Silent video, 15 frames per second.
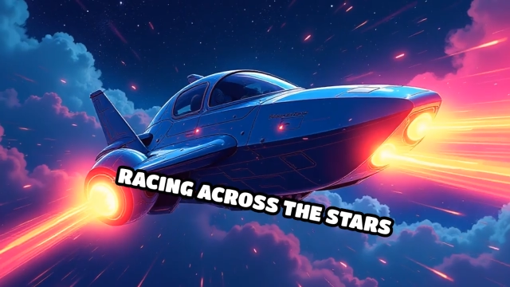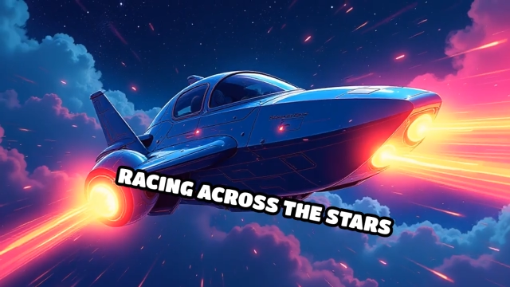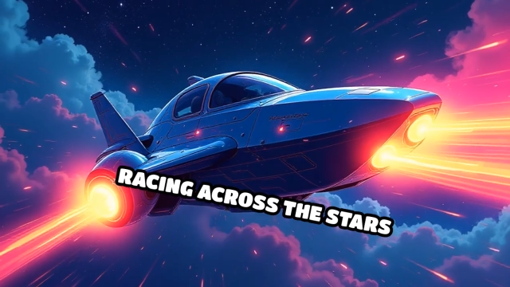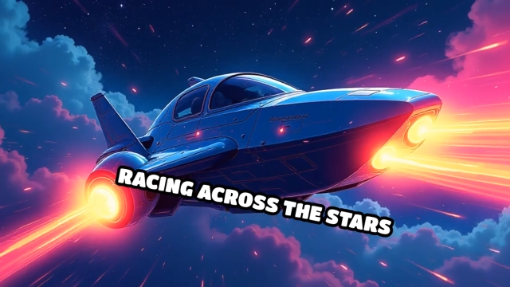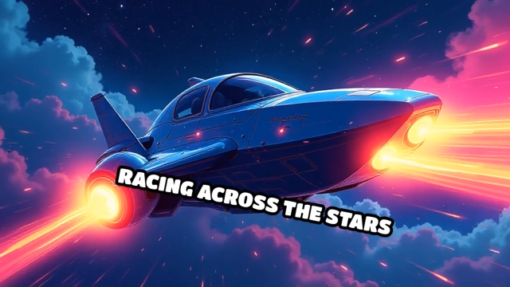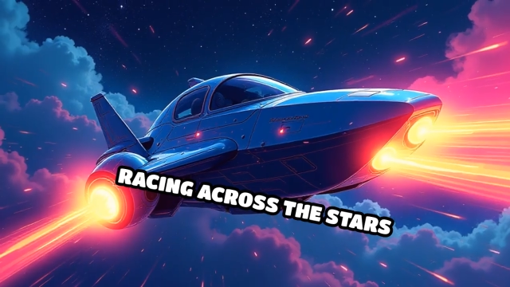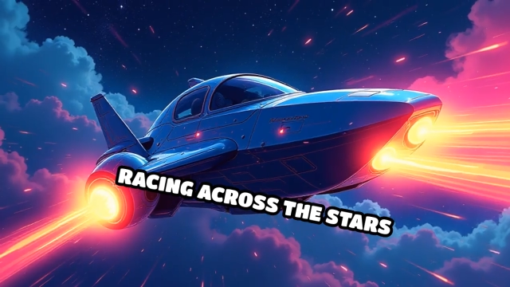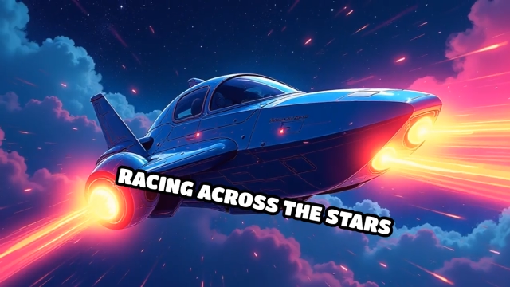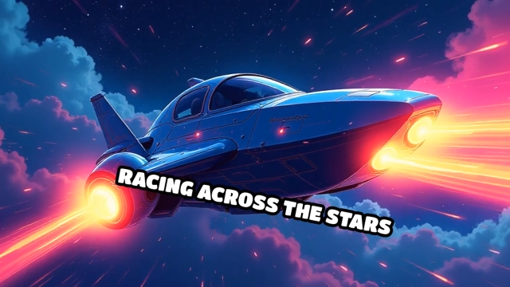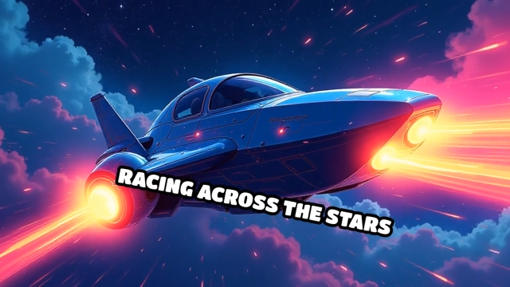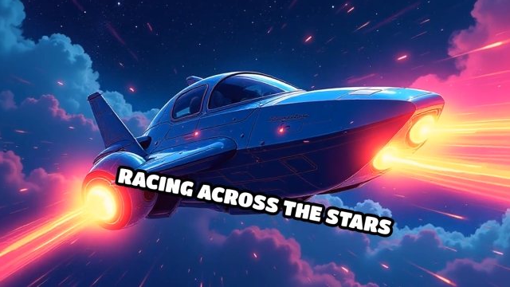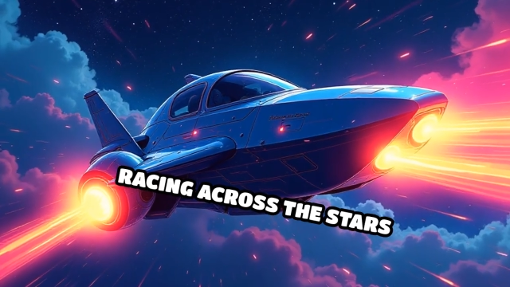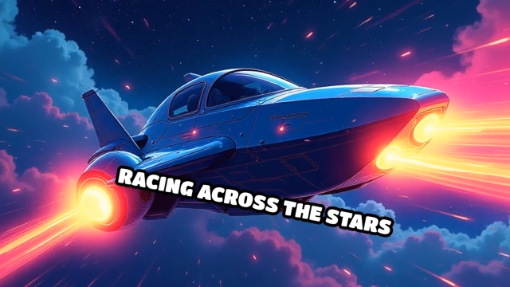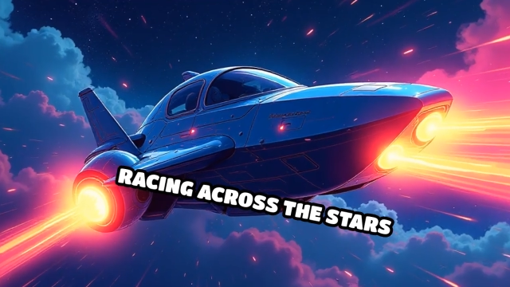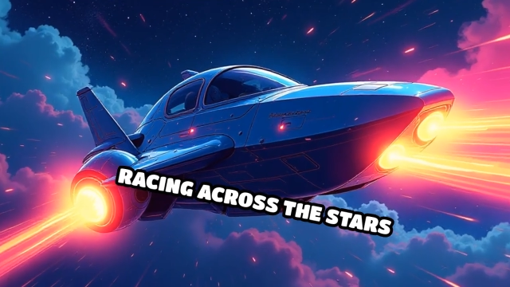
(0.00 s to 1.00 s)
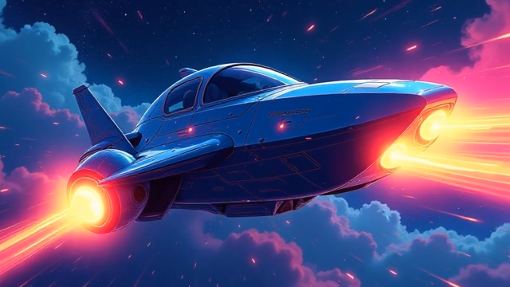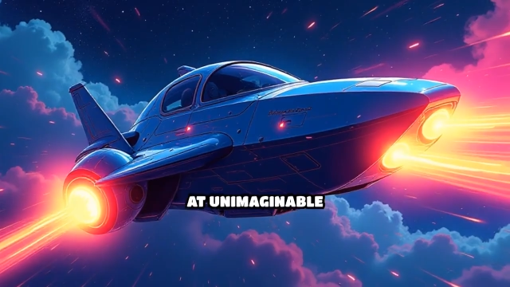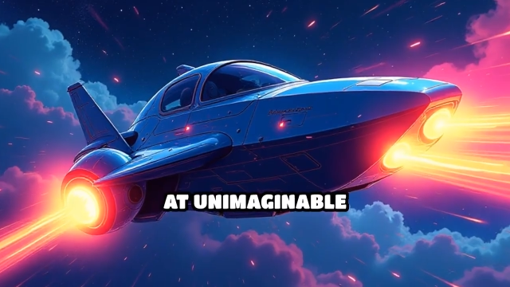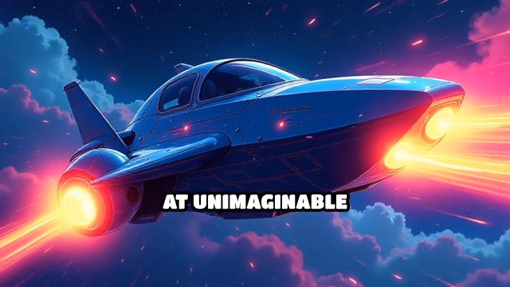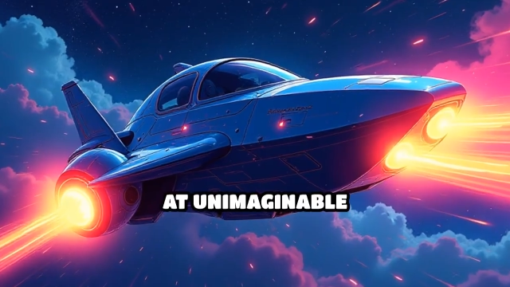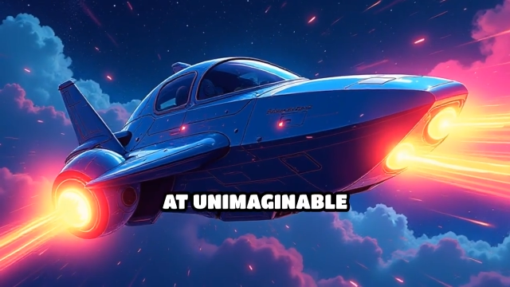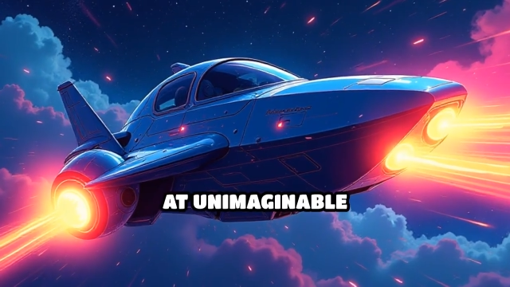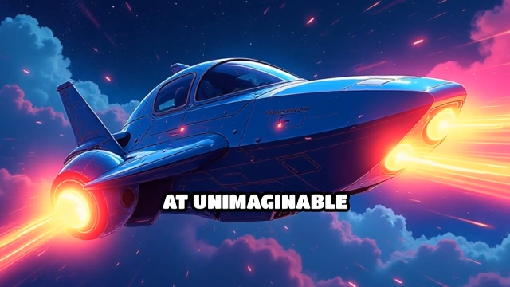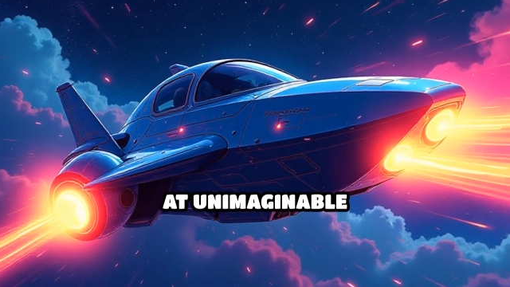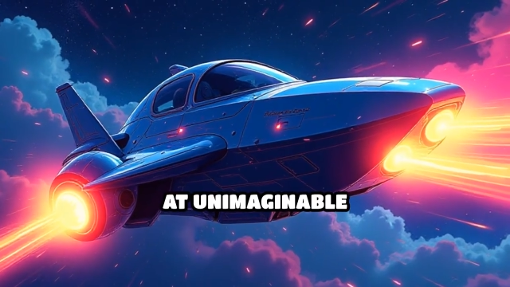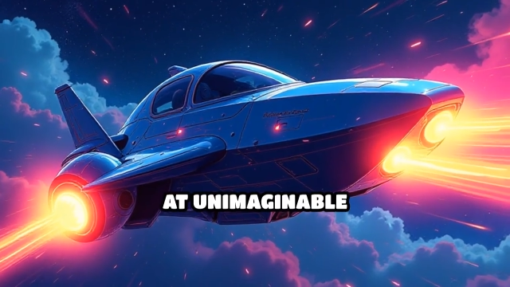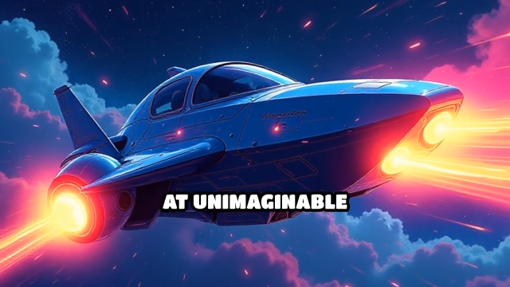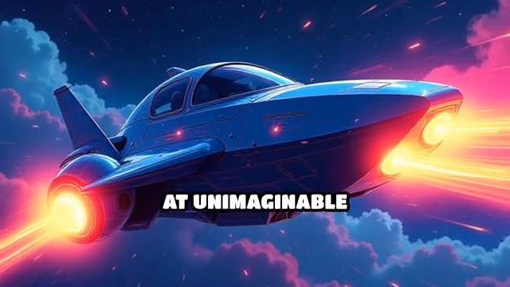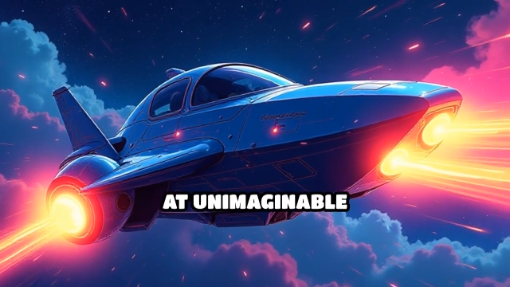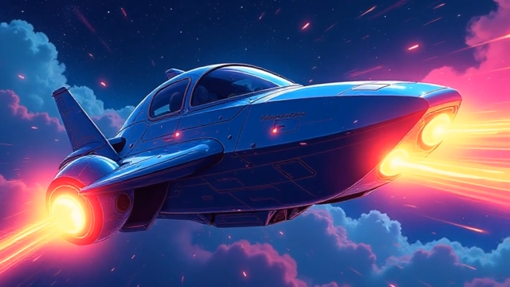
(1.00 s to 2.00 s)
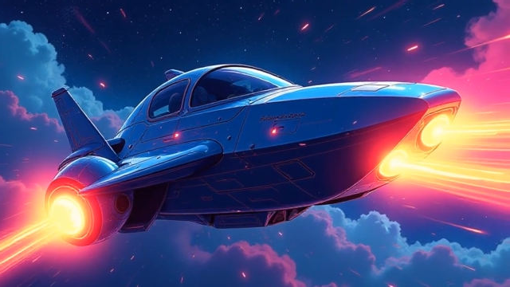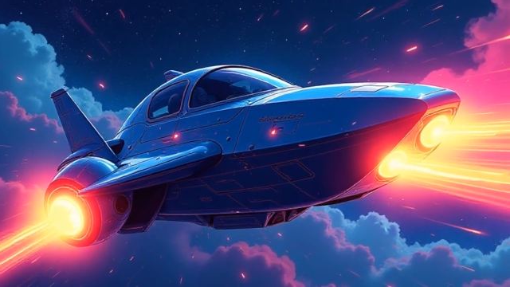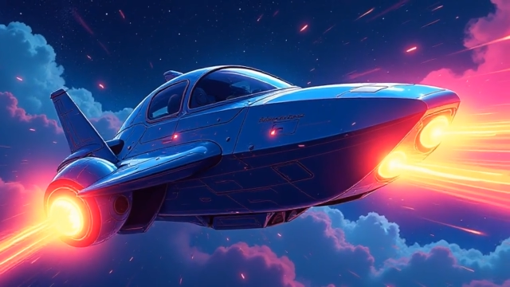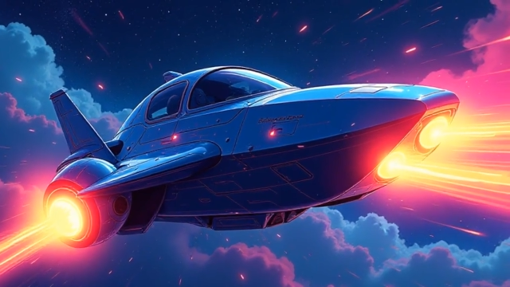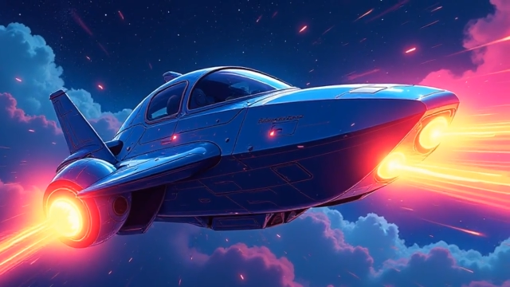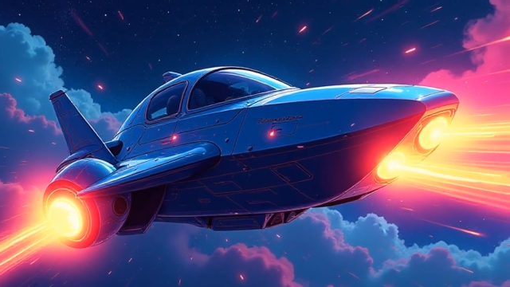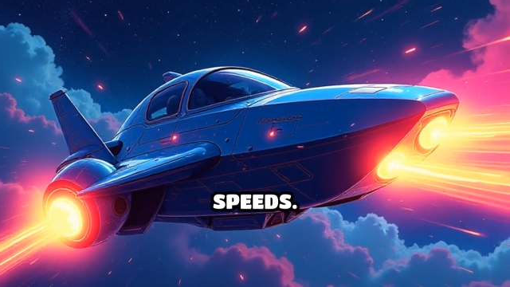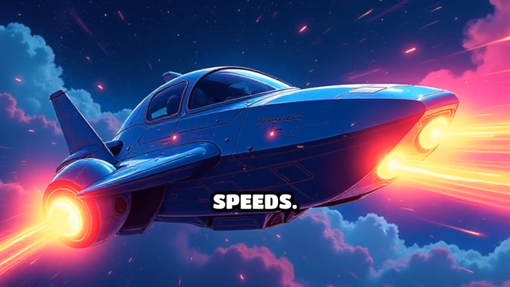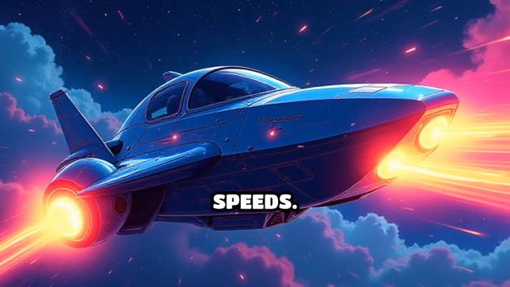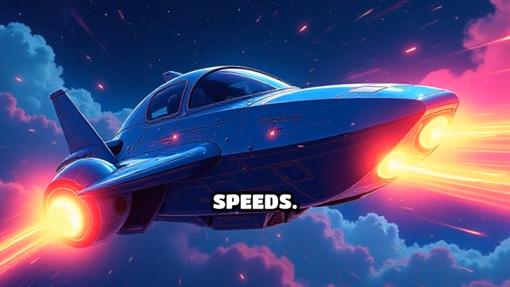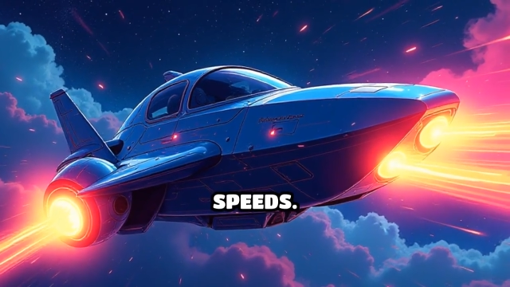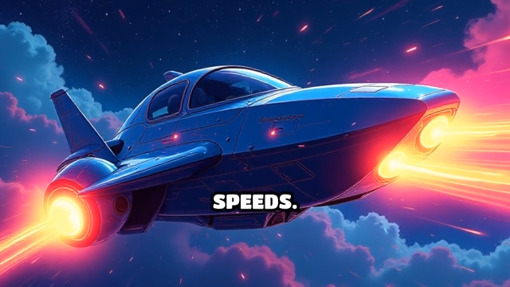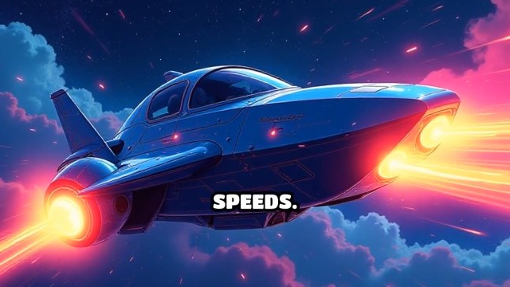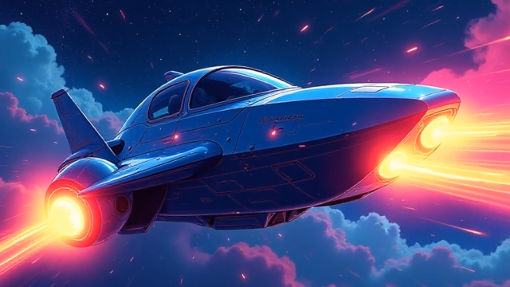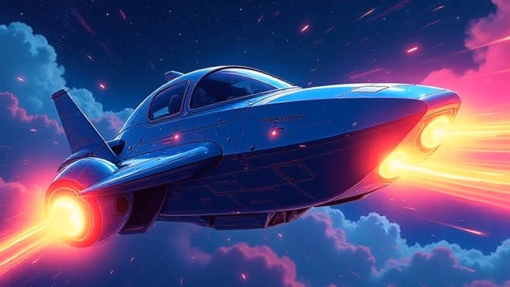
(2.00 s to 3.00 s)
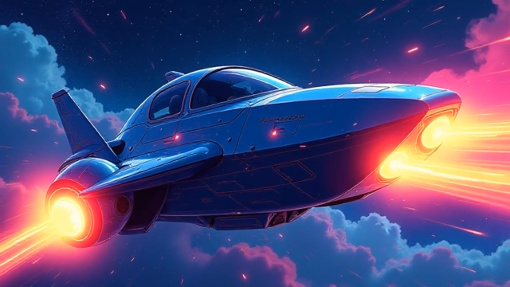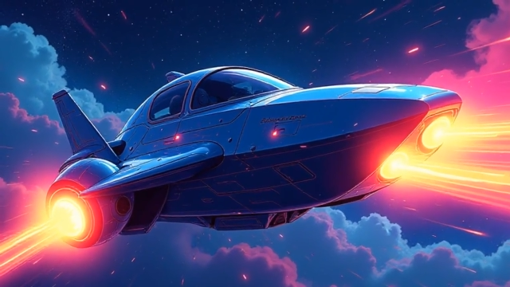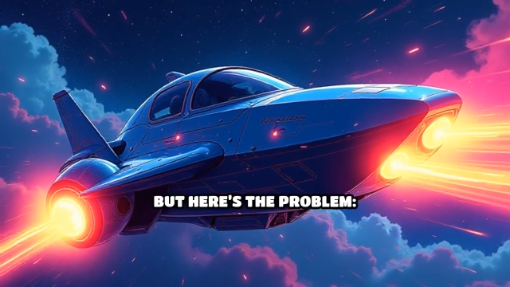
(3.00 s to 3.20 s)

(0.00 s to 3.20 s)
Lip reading: Nobody's mouth can be seen.